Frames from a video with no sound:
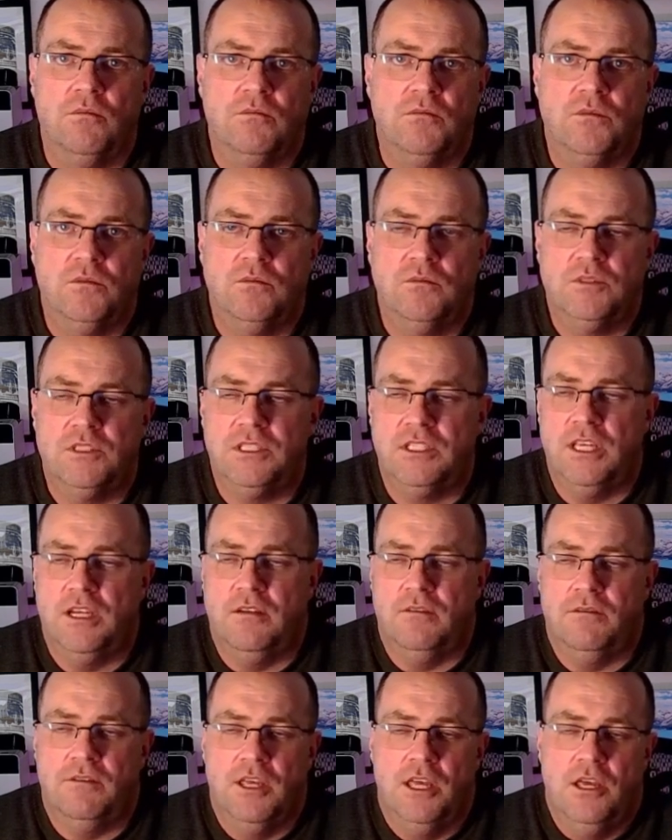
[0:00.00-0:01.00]
instead
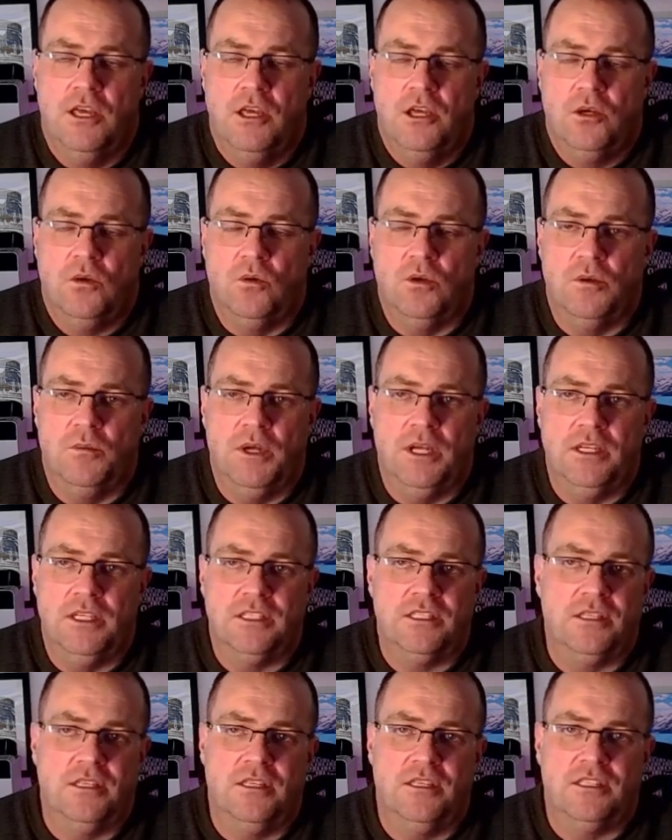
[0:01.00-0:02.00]
of going to bed, you
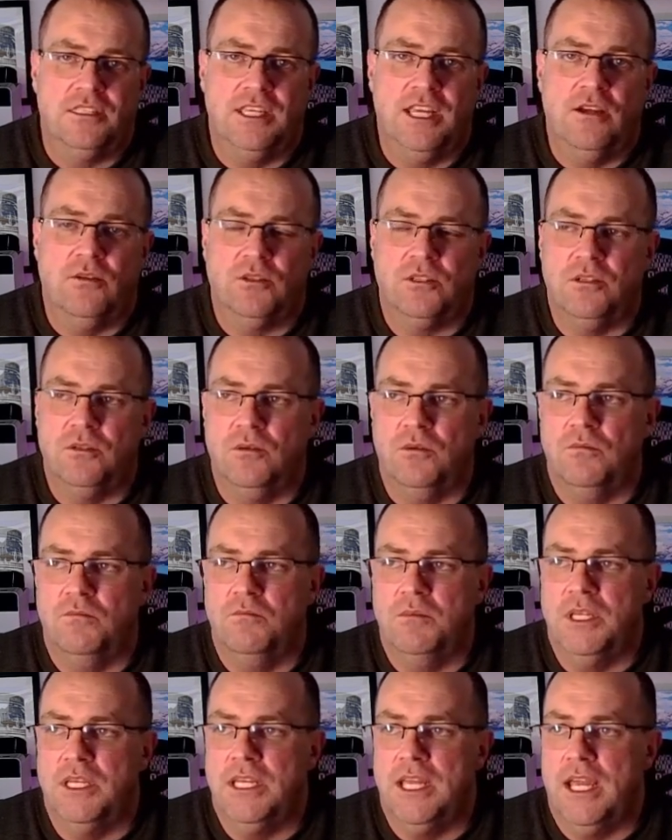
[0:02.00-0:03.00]
stay out to
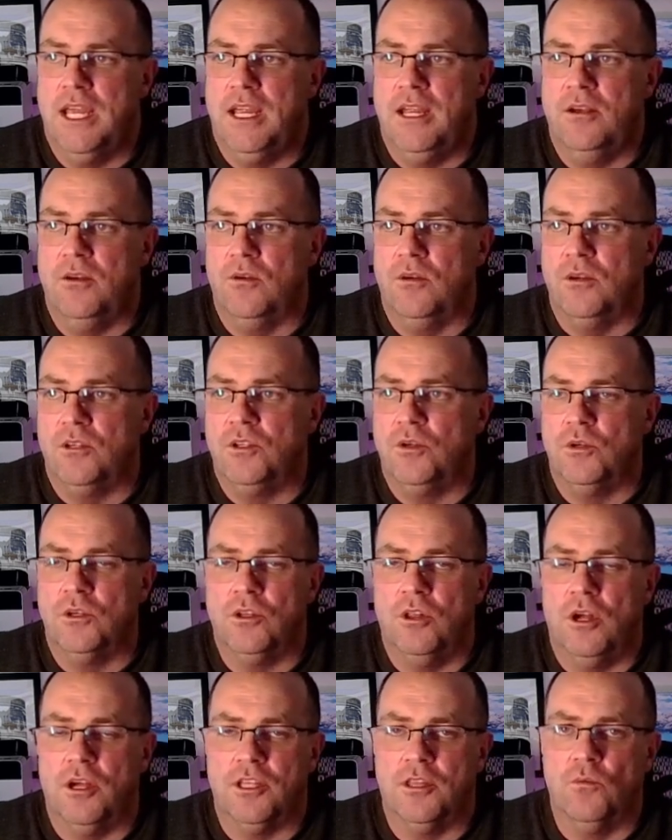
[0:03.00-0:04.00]
midnight or 2
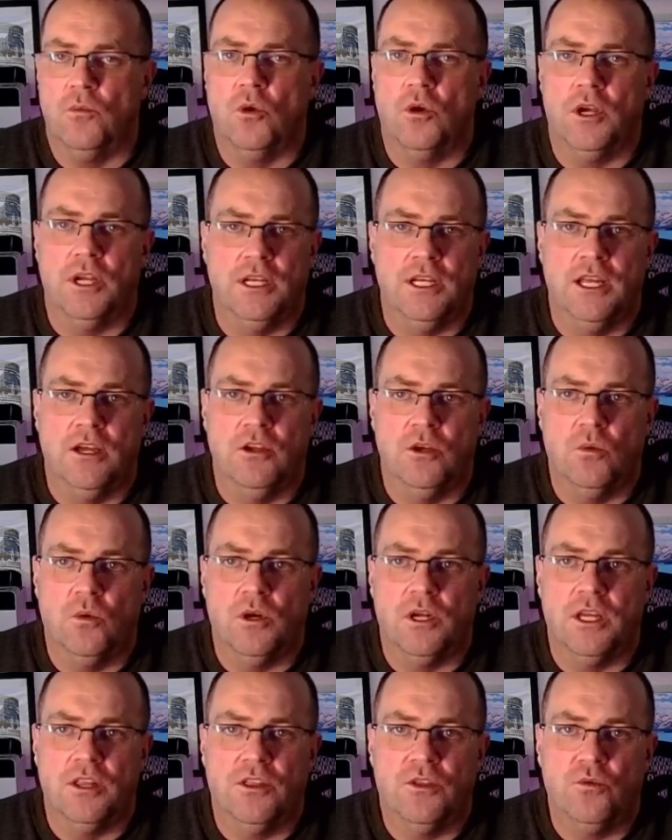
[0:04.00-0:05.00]
o'clock in the morning, and now you work
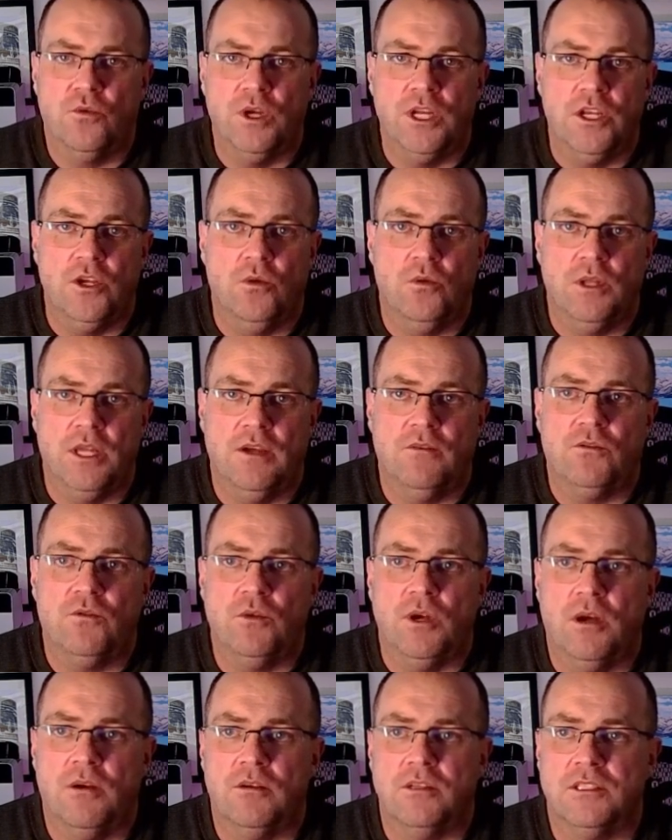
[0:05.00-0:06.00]
at 3 and you only have 3
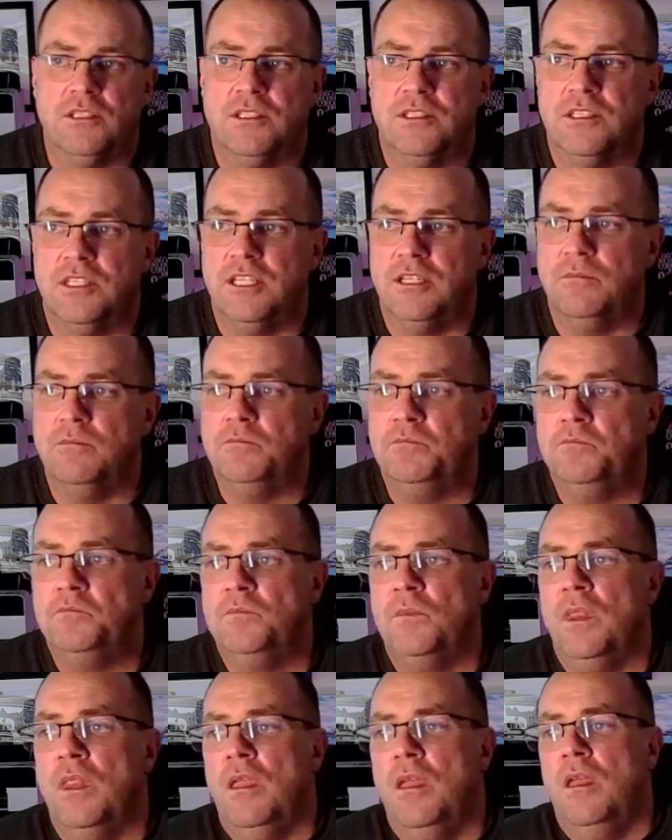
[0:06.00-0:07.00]
hours of sleep.
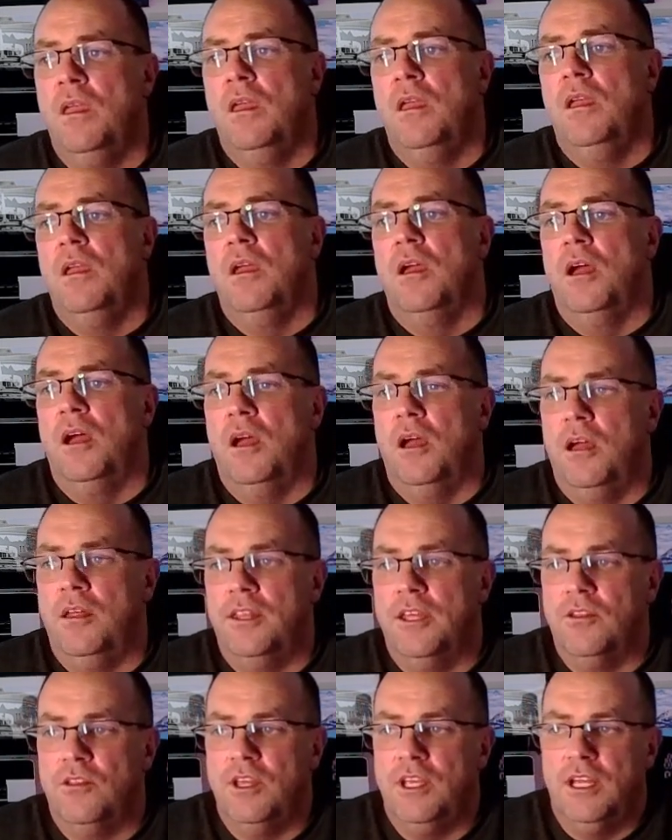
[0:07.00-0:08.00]

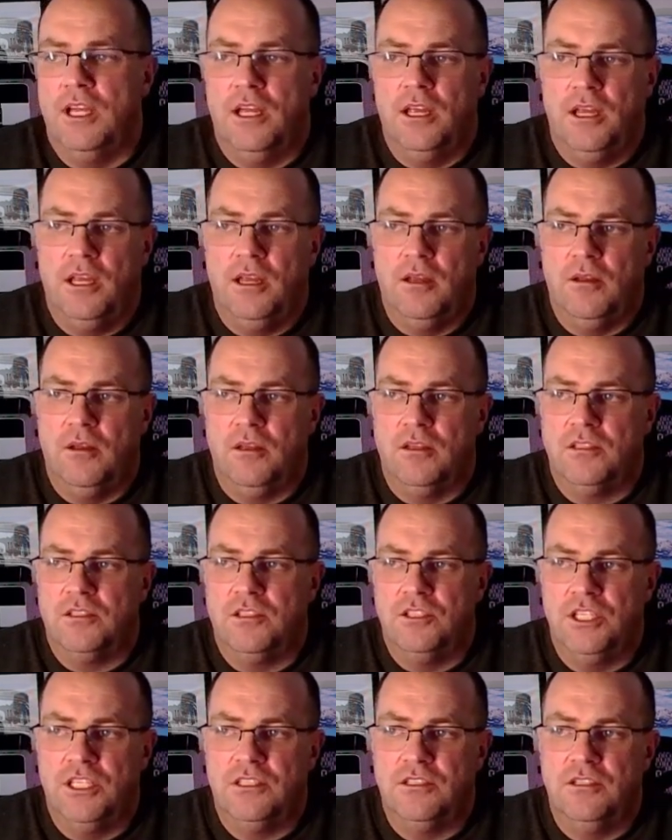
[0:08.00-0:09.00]
Another thing I
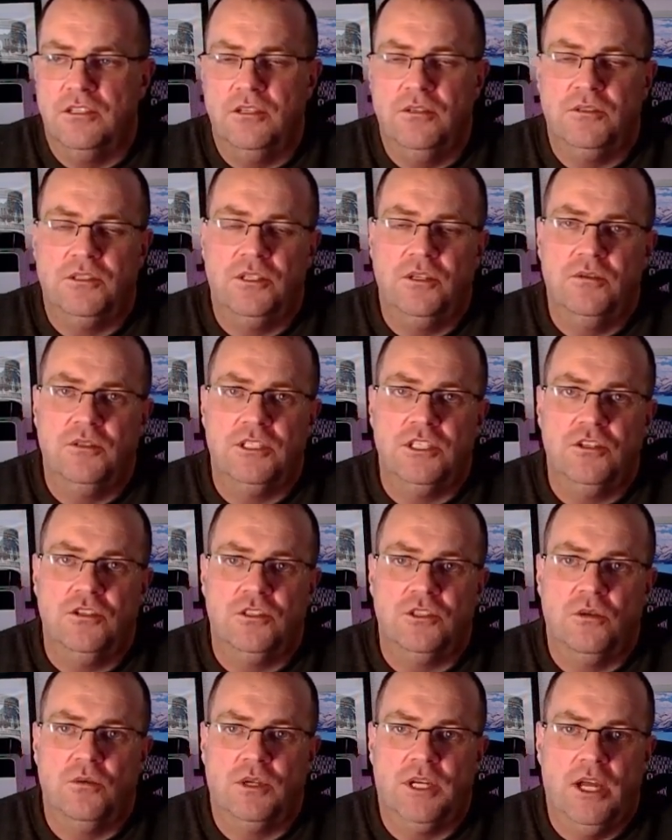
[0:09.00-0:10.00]
suggest to do too is in your
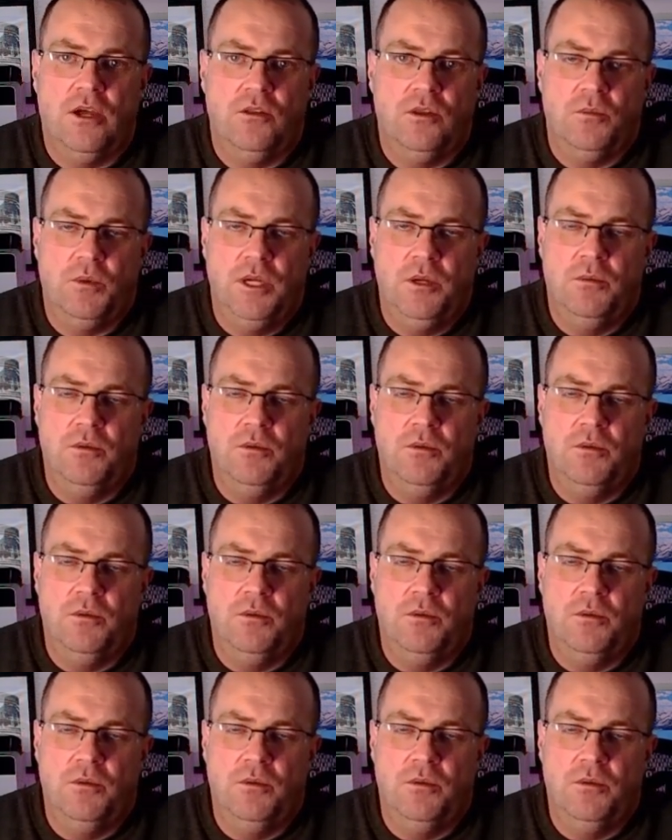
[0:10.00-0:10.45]
zone, count the people in